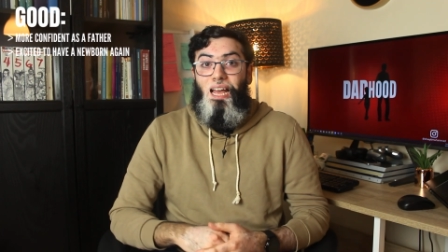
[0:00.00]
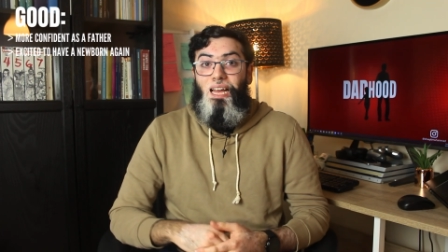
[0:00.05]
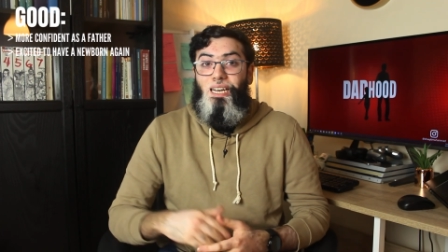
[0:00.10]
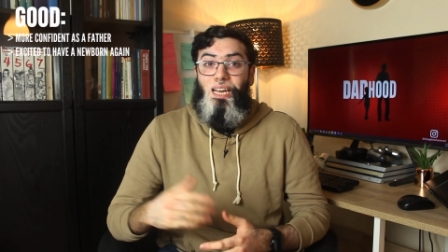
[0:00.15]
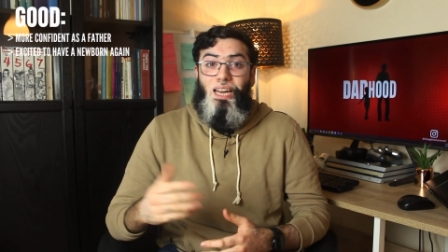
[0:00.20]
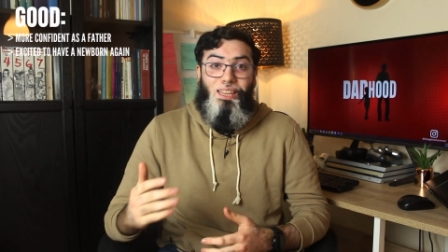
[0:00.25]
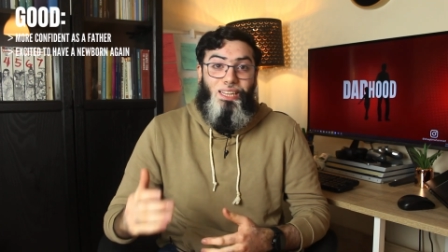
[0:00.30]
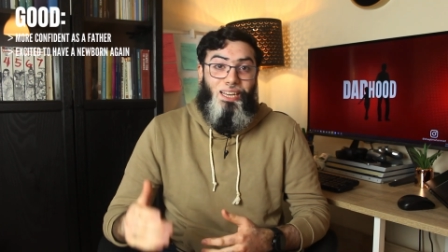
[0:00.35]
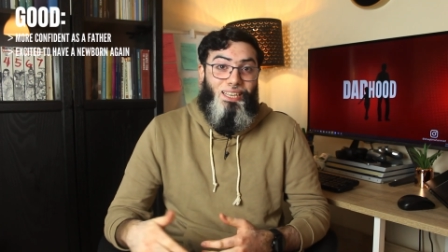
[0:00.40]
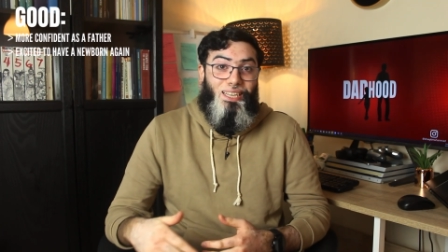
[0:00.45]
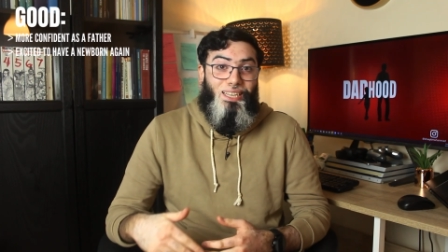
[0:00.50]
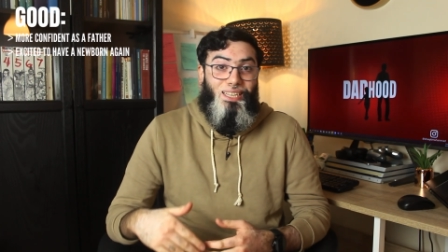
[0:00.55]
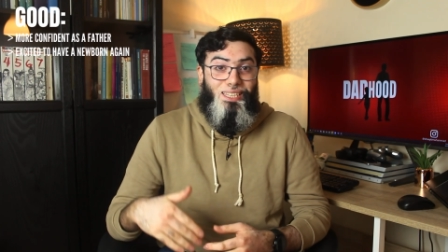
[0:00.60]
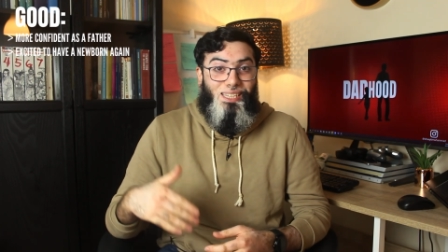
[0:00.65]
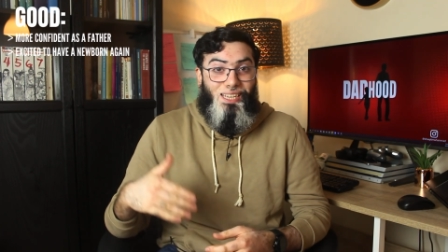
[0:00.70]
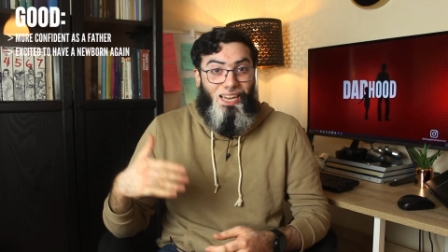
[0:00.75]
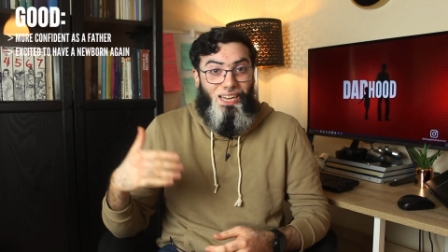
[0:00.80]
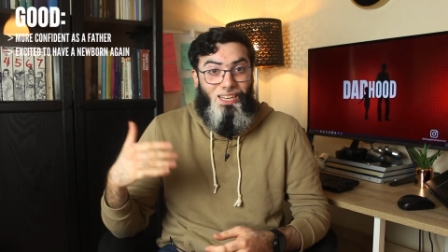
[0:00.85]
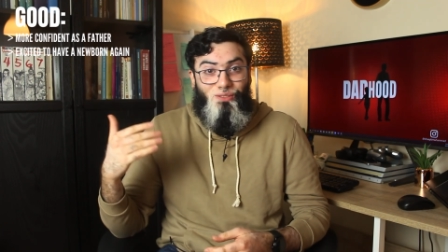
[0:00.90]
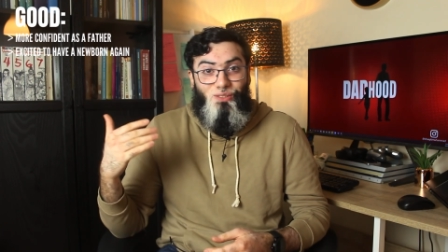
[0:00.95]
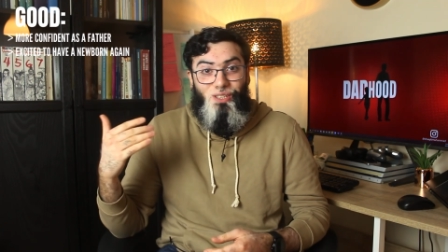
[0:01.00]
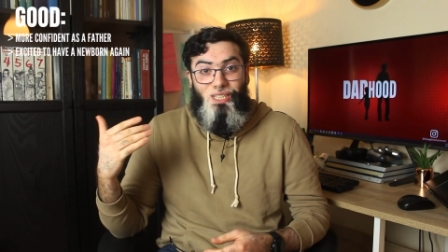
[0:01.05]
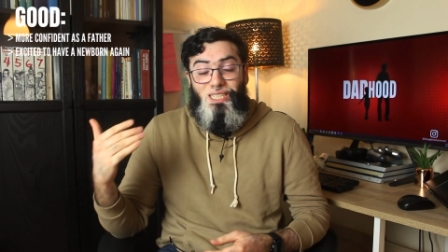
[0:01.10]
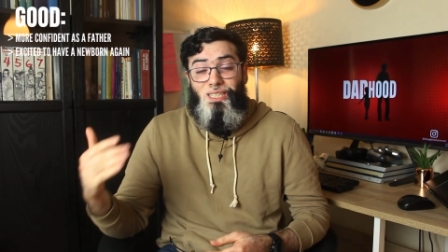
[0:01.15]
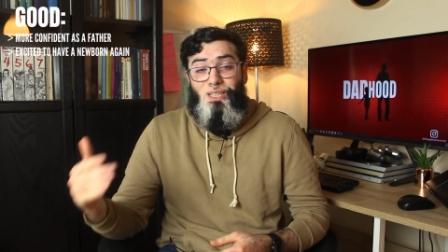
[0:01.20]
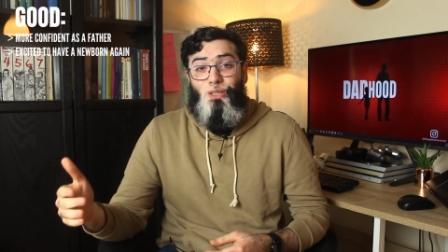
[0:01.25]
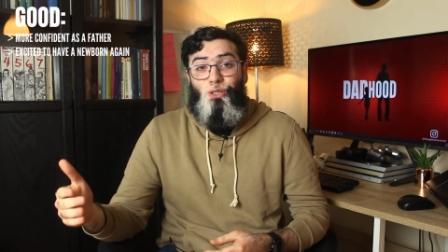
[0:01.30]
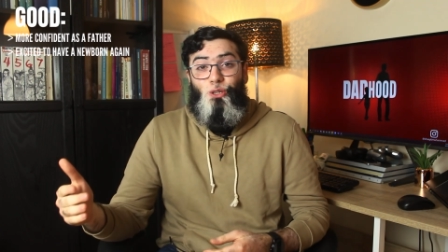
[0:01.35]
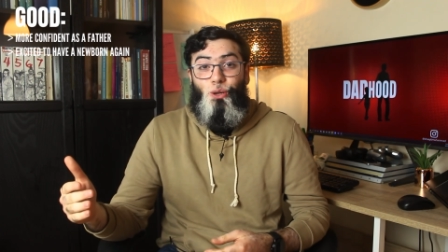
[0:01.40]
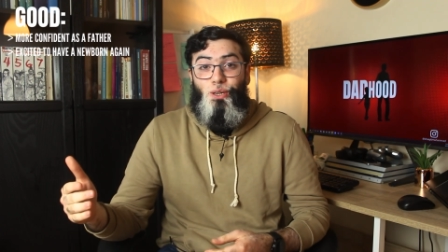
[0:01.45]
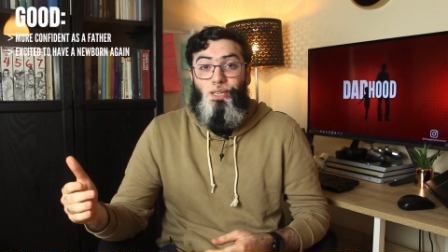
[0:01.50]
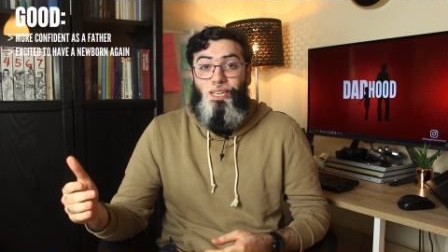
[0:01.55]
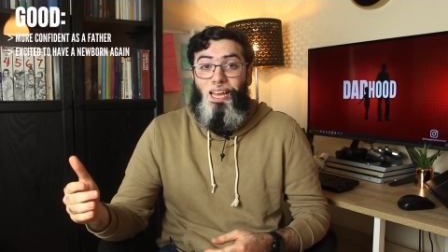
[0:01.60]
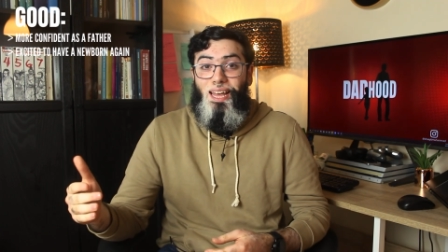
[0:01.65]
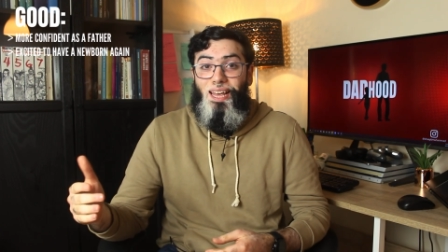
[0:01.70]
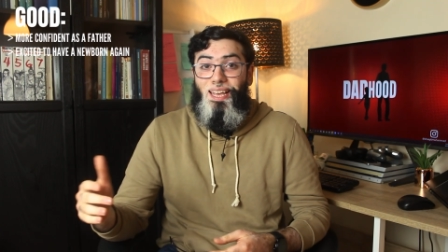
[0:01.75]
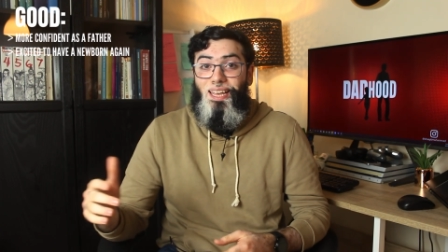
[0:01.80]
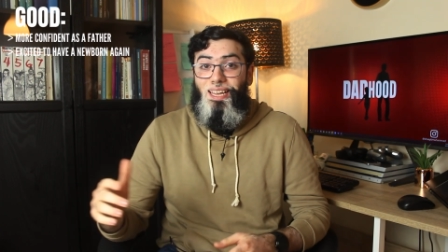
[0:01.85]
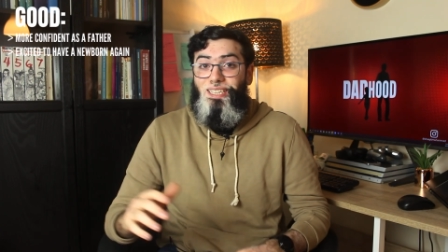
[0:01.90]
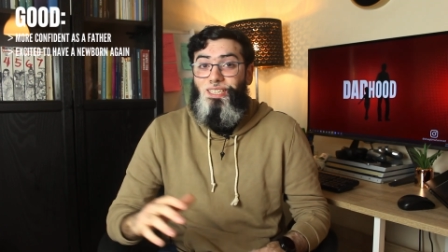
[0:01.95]
Now that Isa had reached the toddler
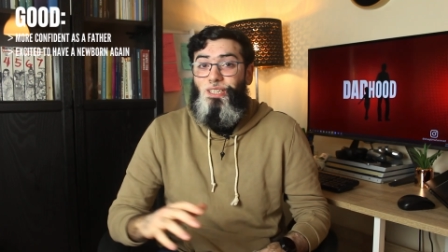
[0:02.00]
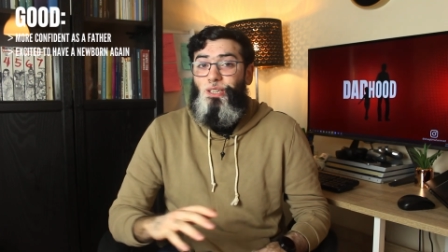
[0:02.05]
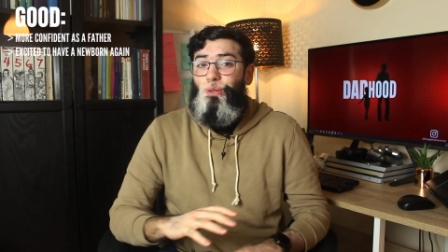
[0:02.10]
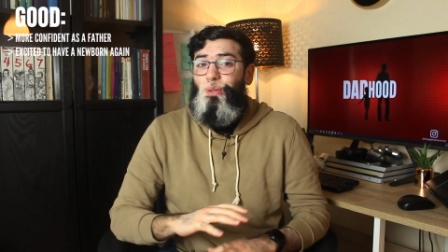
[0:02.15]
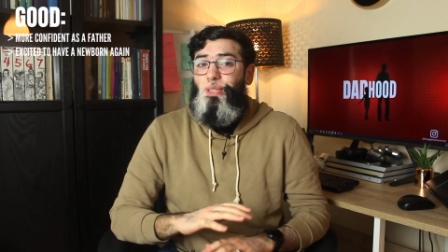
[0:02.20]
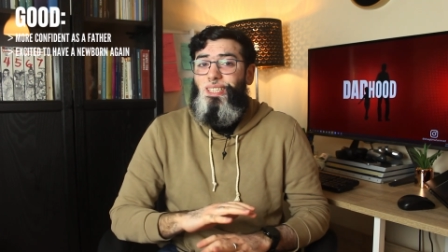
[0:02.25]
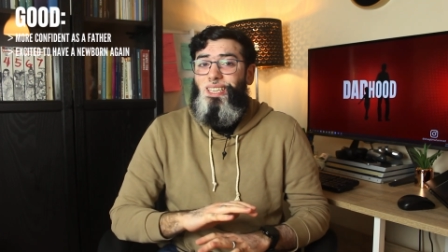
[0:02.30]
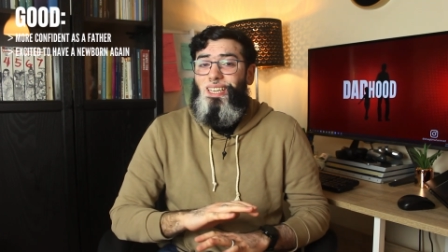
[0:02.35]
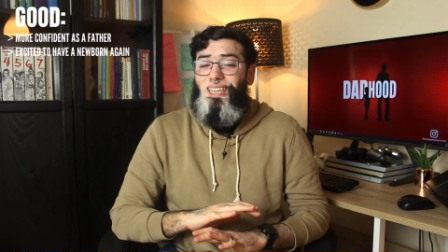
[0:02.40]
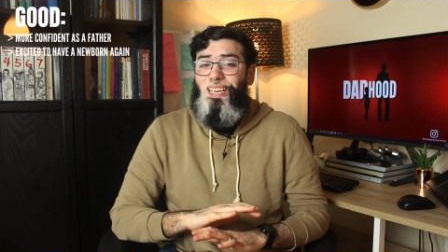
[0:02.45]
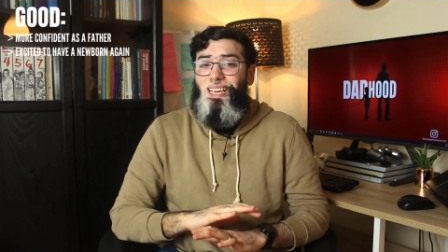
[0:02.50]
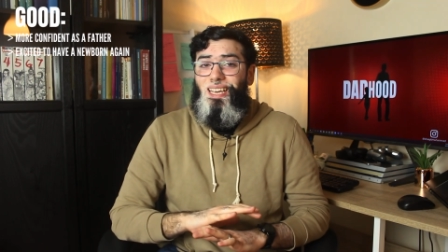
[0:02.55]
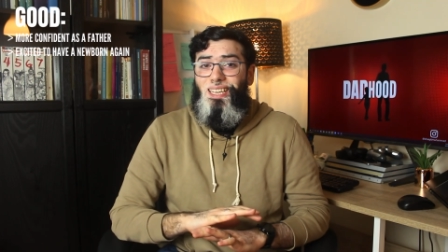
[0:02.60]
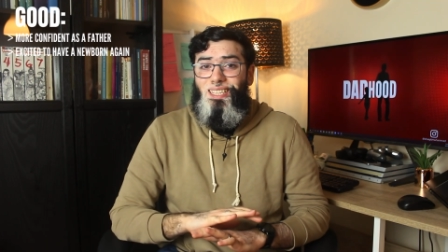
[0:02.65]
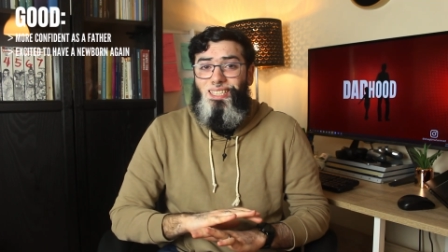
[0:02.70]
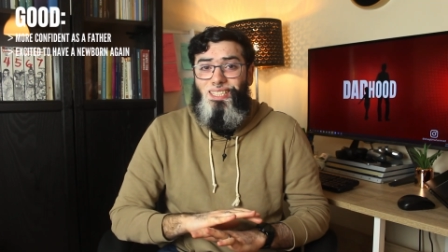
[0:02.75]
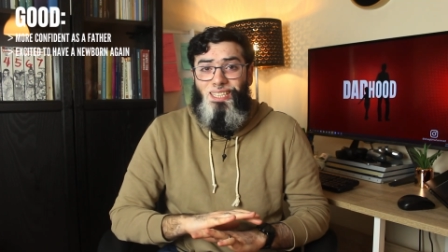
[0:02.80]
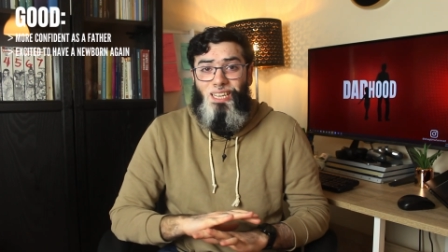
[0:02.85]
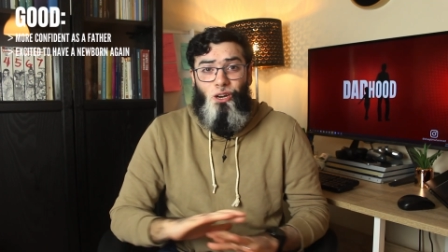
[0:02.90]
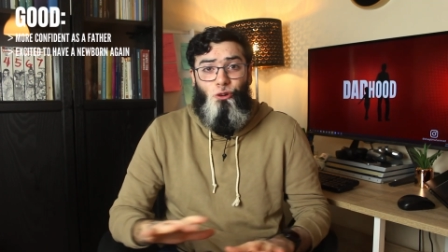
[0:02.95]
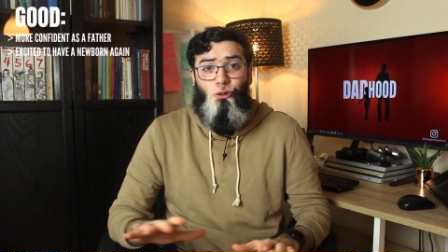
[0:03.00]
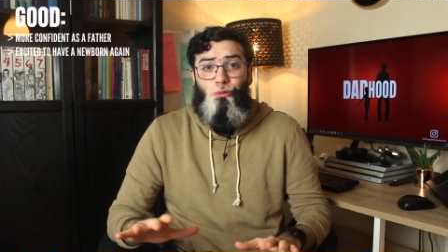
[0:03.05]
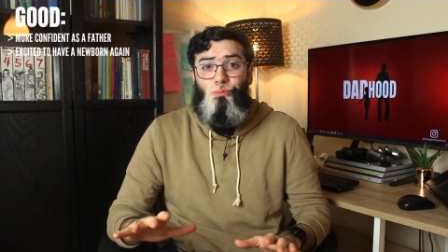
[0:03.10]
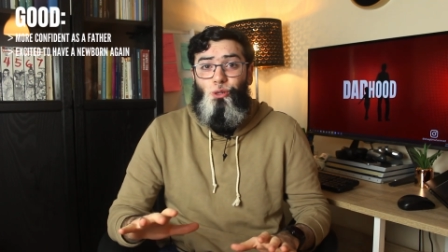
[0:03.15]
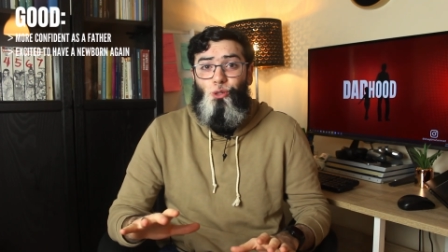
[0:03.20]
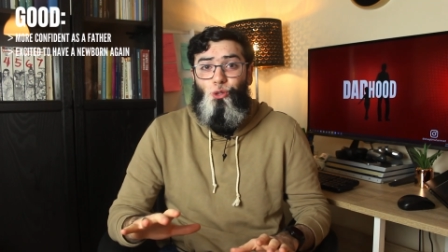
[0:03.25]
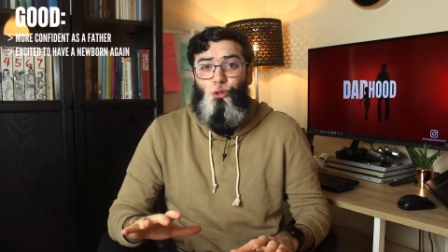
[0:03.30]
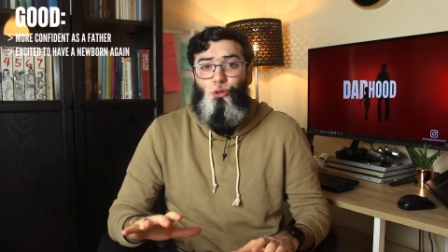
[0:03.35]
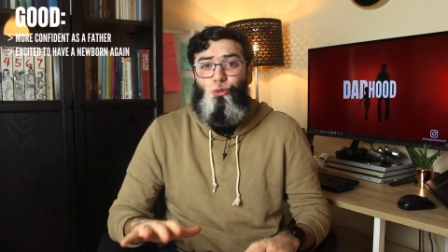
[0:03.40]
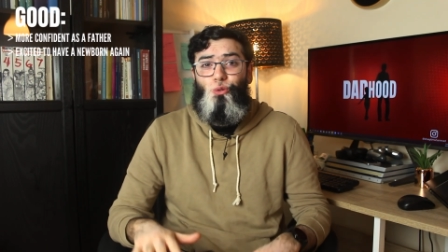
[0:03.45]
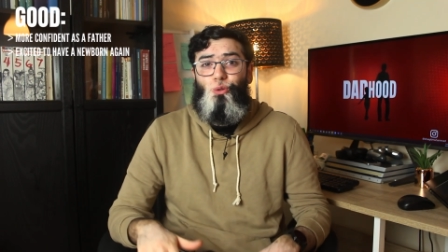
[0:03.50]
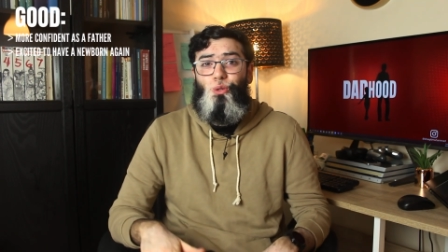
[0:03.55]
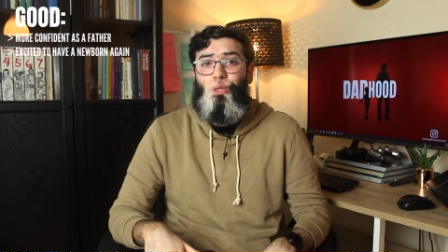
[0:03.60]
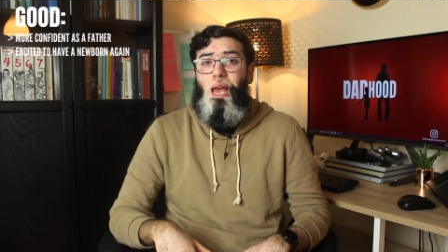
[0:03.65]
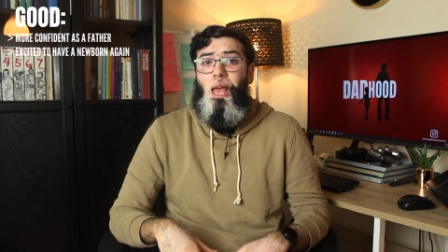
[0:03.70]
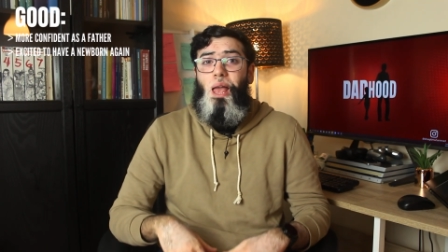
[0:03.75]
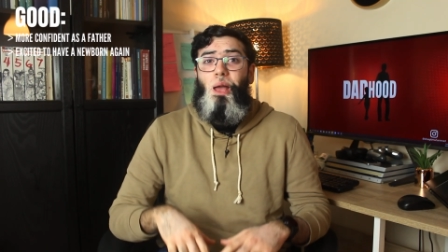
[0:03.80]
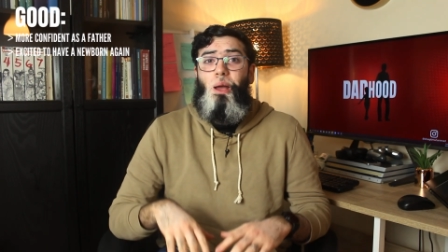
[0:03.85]
age, he was in his terrible twos,